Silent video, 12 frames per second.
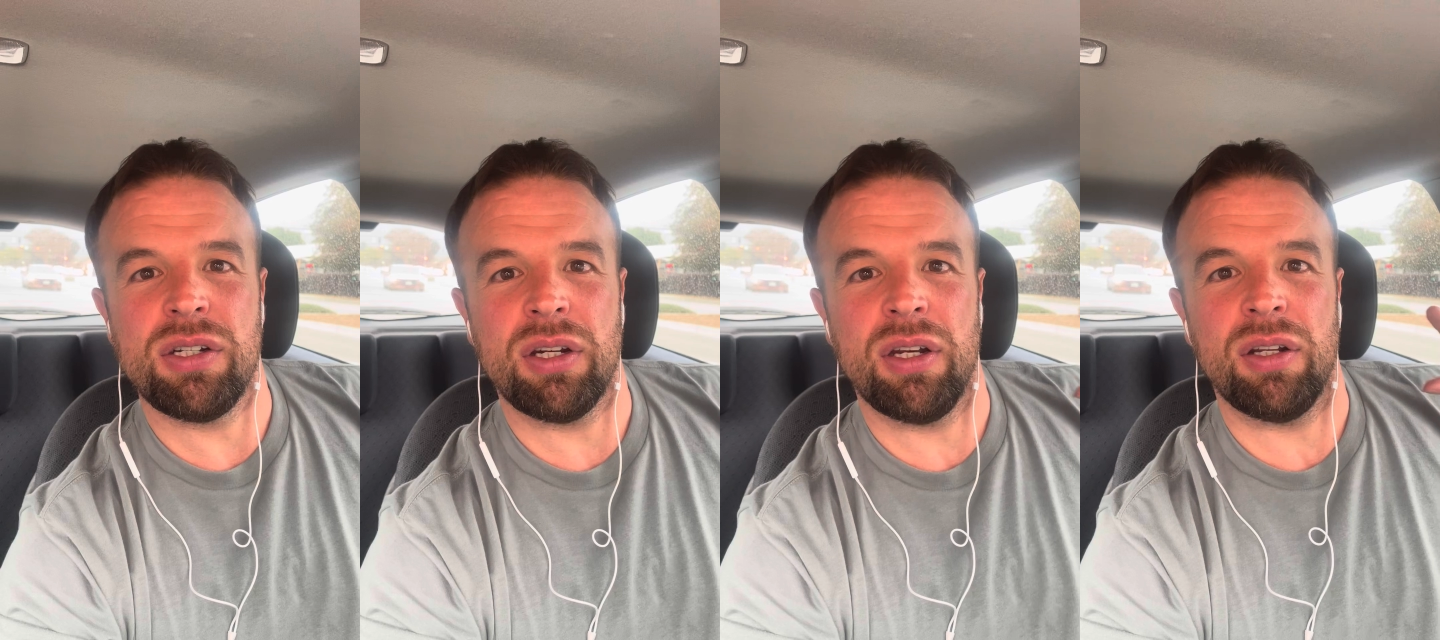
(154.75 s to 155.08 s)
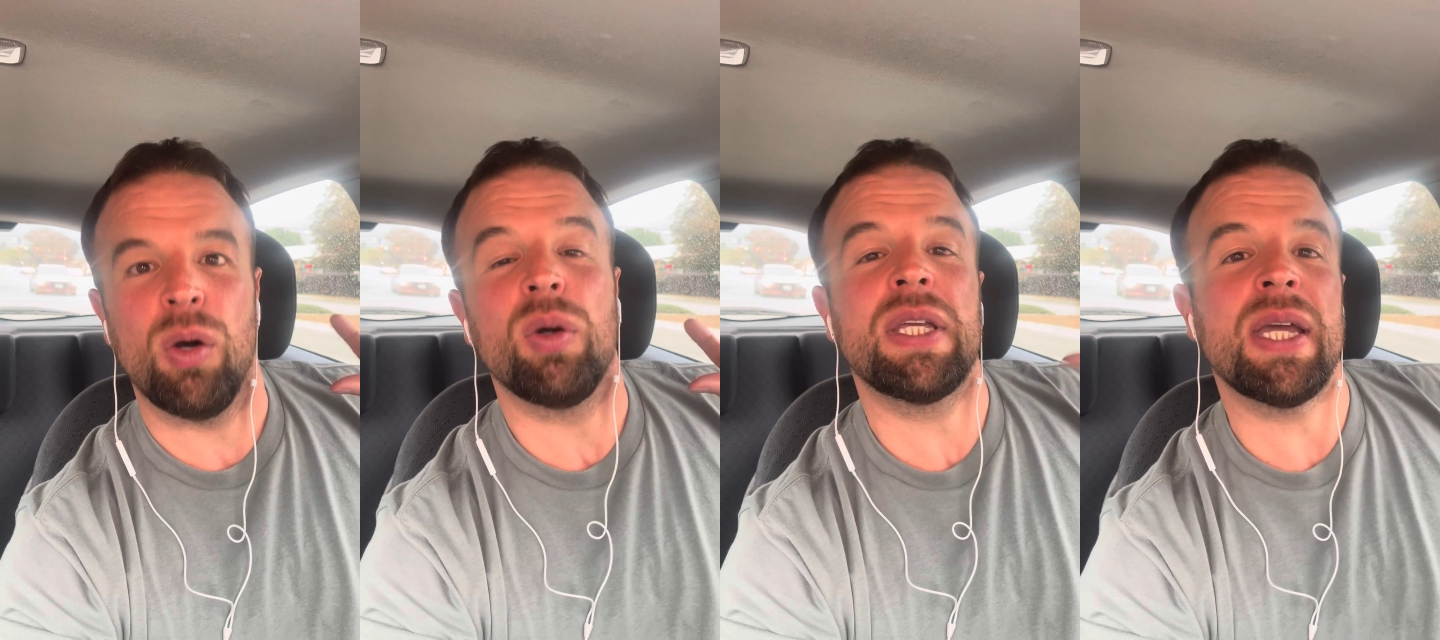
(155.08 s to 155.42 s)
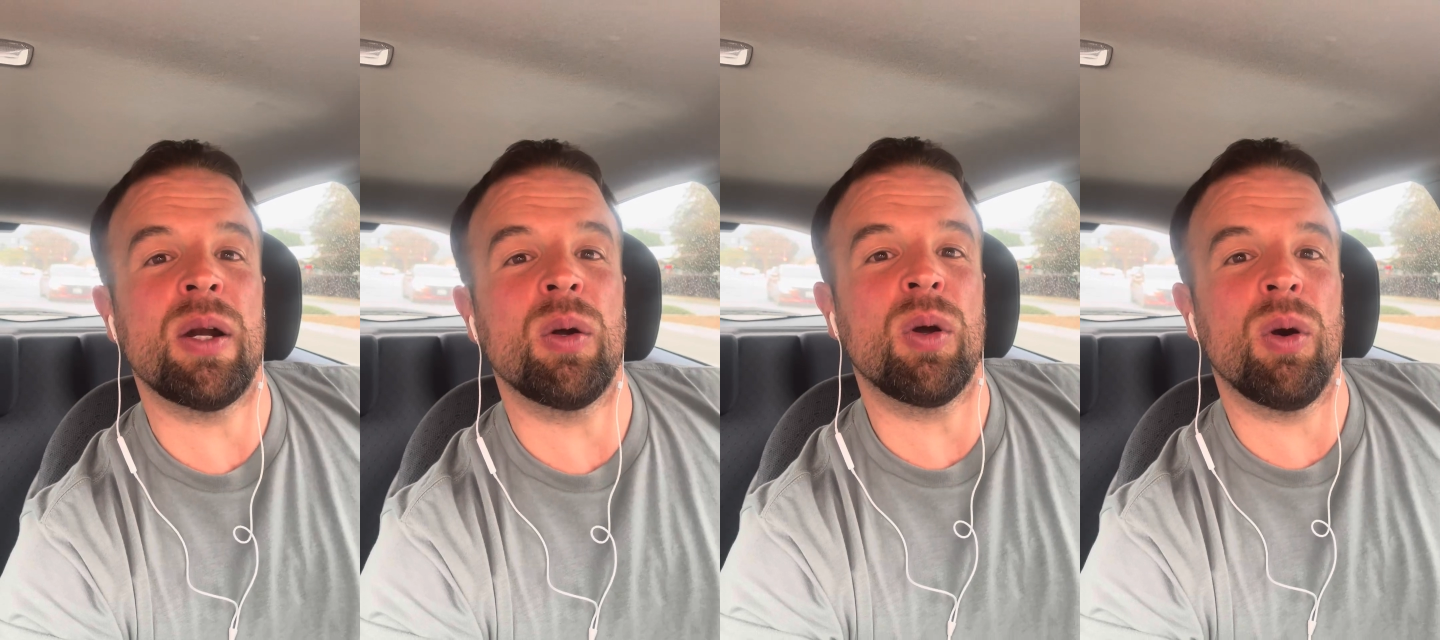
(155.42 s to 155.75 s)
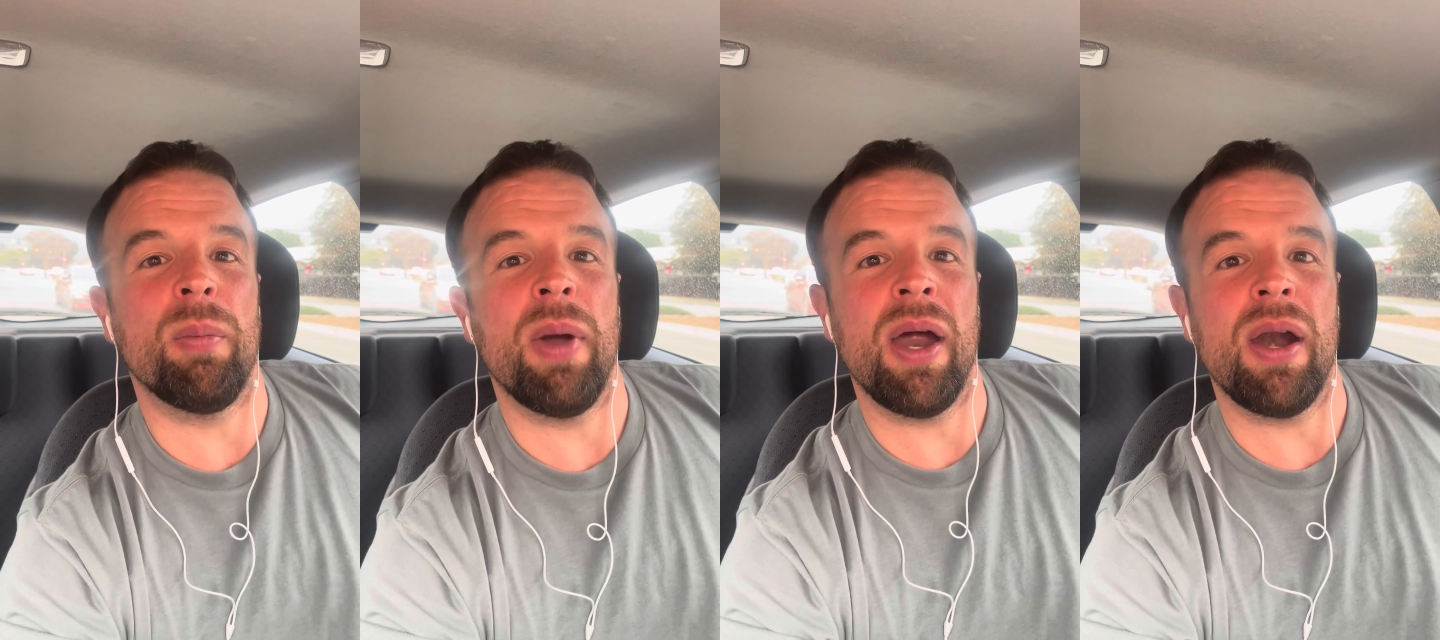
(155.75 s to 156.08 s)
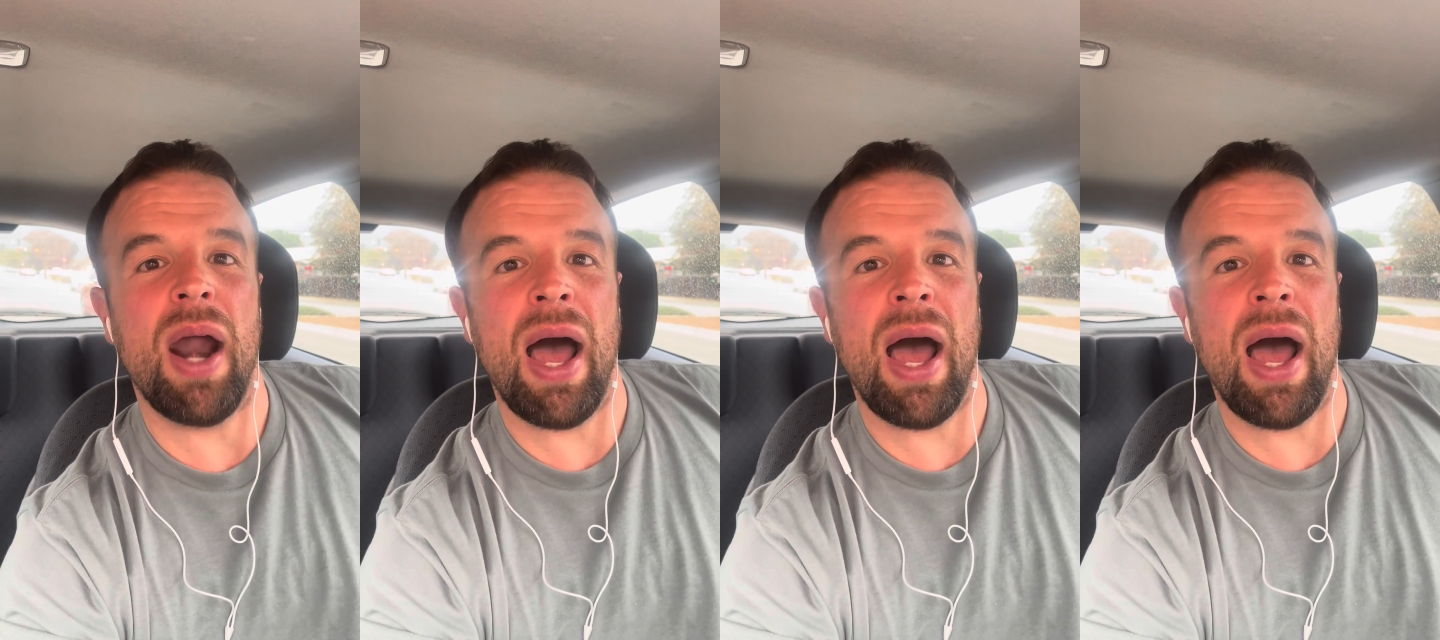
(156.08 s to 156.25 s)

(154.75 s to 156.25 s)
you're going to go quiero comer